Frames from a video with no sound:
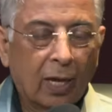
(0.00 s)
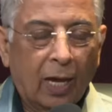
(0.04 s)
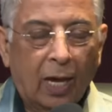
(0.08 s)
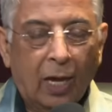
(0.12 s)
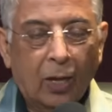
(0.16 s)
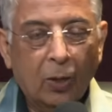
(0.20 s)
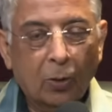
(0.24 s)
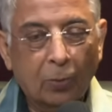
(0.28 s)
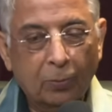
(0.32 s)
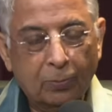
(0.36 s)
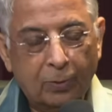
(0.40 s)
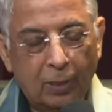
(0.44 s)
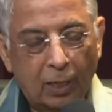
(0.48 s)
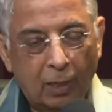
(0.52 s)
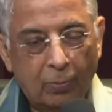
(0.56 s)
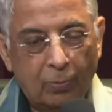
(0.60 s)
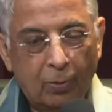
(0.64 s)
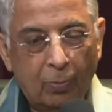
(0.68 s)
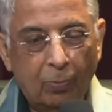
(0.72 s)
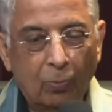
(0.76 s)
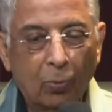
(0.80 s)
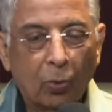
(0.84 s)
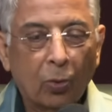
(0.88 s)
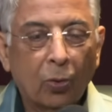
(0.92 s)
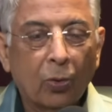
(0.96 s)
I hope there'll be
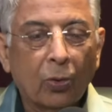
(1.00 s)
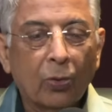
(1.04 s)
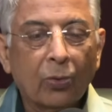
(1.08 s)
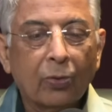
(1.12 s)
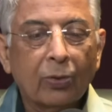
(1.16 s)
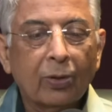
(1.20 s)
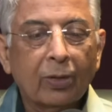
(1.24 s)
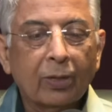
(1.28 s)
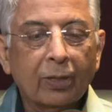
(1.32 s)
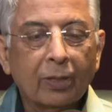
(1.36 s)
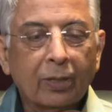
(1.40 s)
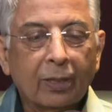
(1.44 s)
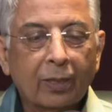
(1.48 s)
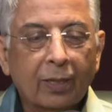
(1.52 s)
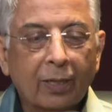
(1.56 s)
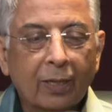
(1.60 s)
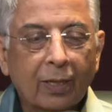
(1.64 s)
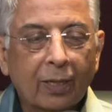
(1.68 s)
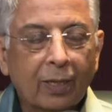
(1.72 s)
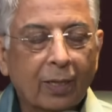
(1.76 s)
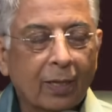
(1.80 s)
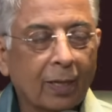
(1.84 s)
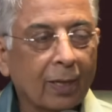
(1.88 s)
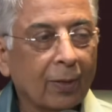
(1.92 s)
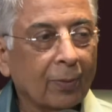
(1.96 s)
more
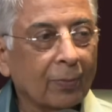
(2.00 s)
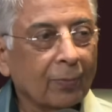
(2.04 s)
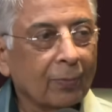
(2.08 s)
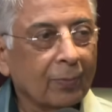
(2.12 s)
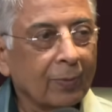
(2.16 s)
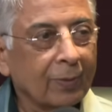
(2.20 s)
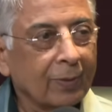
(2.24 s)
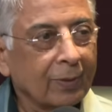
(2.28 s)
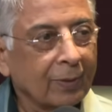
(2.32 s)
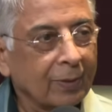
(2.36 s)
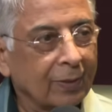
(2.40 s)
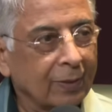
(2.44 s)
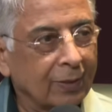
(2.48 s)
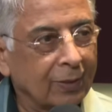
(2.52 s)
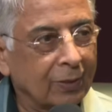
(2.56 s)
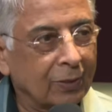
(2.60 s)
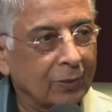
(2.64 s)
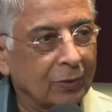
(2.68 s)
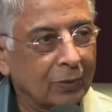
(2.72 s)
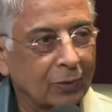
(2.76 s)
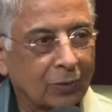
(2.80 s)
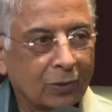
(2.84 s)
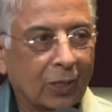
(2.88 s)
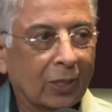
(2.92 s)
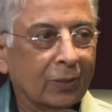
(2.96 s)

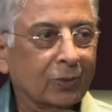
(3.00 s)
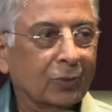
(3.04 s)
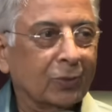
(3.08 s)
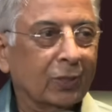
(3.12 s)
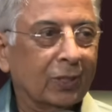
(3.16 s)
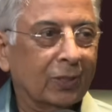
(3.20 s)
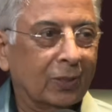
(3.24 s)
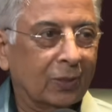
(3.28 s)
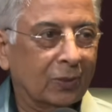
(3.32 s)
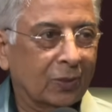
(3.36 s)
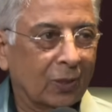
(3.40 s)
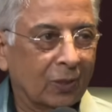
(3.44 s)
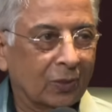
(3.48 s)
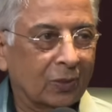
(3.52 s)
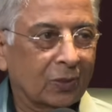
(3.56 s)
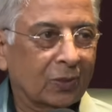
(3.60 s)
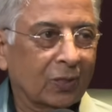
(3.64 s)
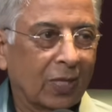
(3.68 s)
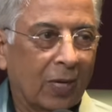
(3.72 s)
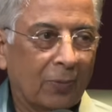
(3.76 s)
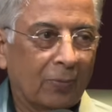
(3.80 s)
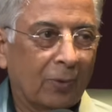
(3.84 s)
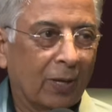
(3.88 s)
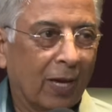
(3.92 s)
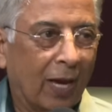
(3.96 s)
such citizens
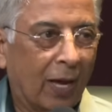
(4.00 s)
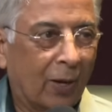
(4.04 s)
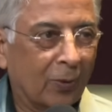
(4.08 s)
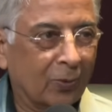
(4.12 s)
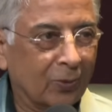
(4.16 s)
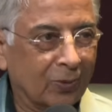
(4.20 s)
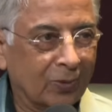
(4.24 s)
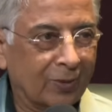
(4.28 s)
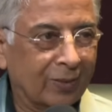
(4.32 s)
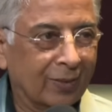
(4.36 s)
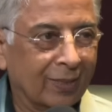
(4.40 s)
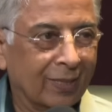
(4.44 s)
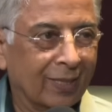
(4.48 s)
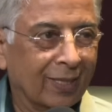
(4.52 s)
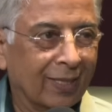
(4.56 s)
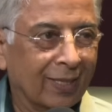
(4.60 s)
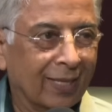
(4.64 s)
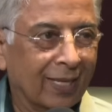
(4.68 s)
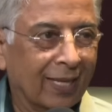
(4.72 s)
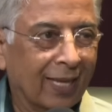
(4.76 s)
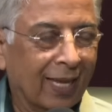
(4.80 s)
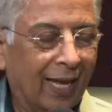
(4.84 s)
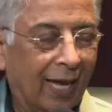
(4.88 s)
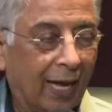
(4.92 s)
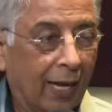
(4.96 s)
coming out
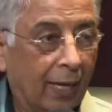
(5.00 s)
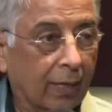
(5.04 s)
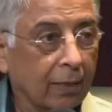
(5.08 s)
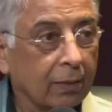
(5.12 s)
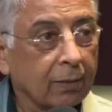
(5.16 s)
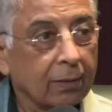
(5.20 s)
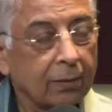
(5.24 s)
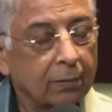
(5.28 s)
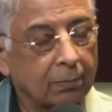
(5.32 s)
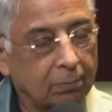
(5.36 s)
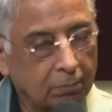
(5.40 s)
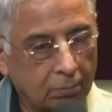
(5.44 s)
and